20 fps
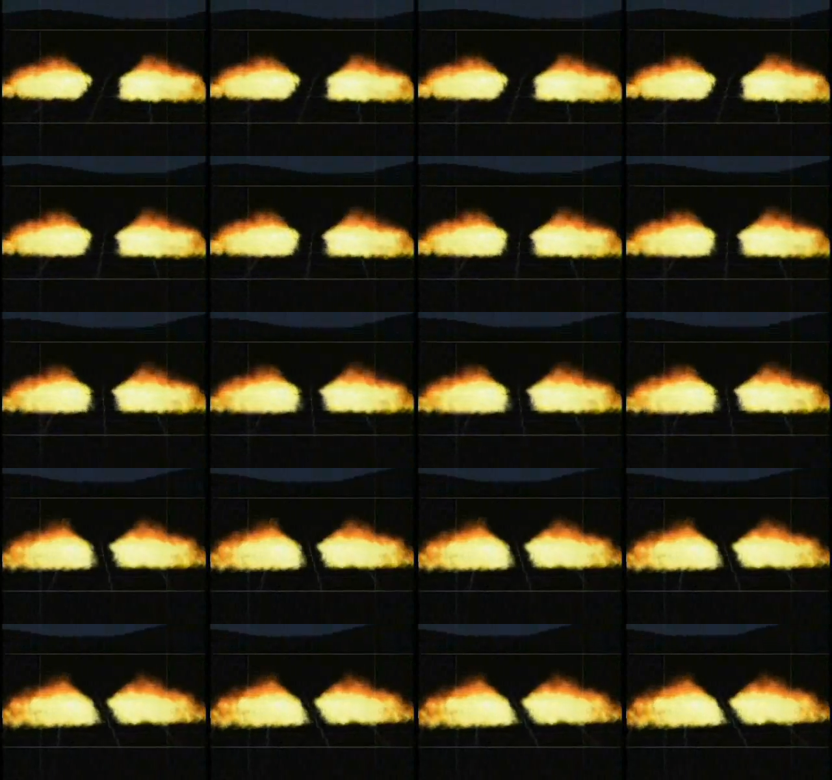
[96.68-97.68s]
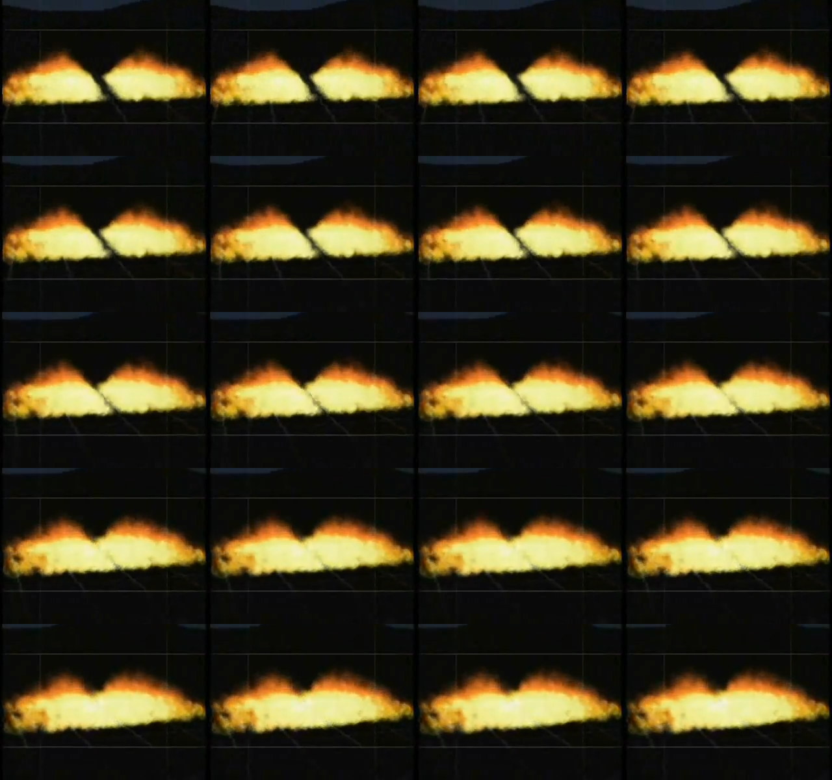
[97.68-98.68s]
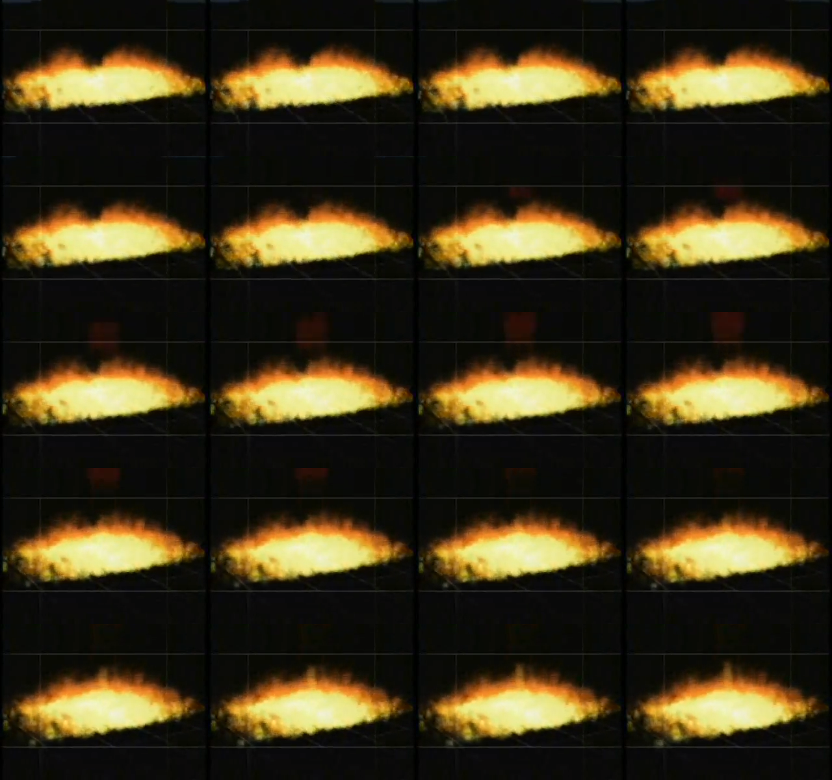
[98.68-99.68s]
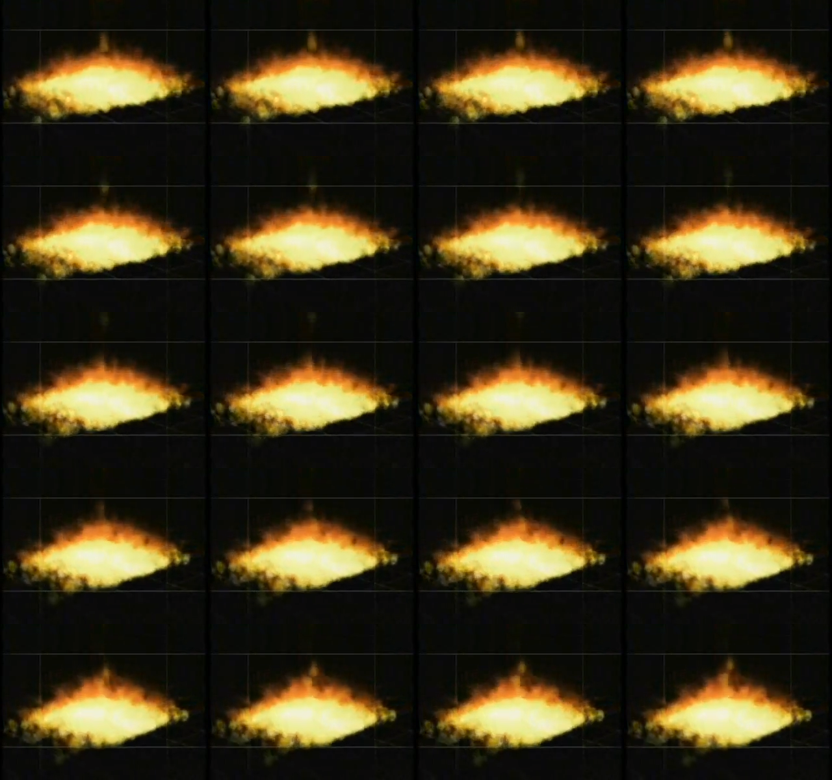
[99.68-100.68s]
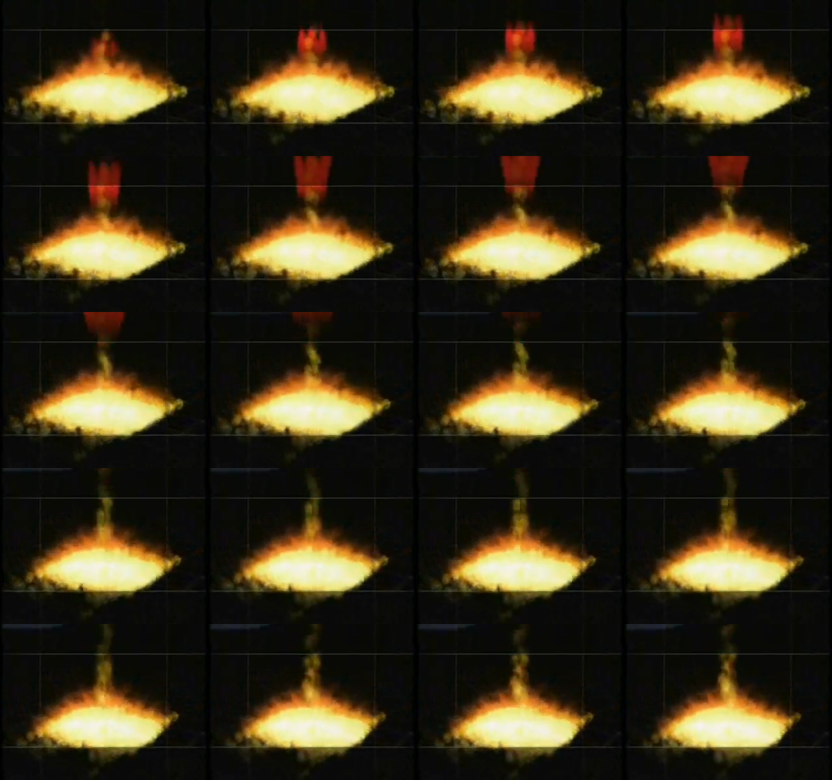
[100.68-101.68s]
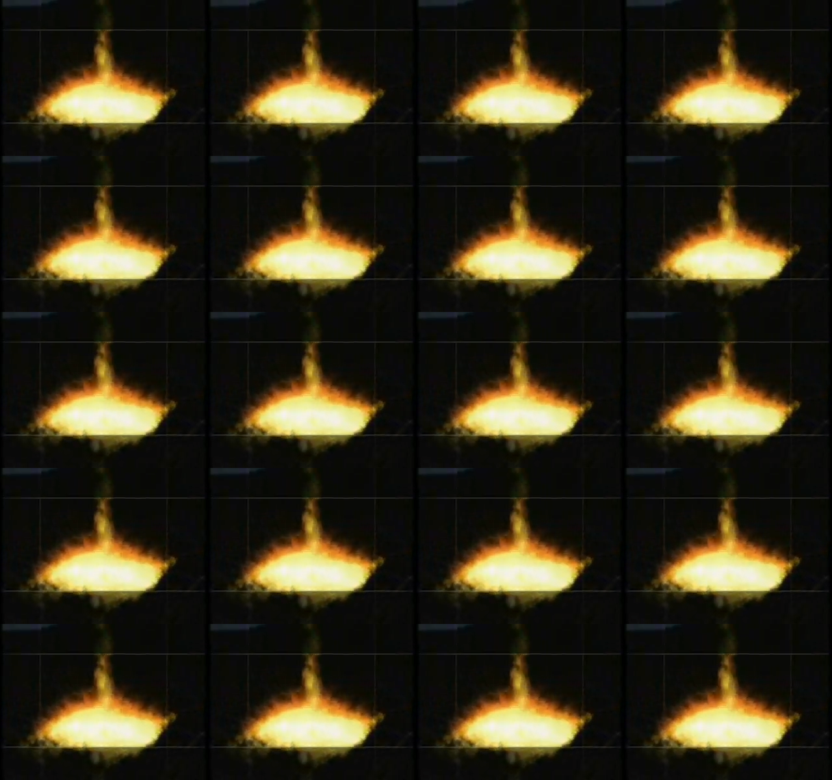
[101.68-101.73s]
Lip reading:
Nobody's mouth can be seen.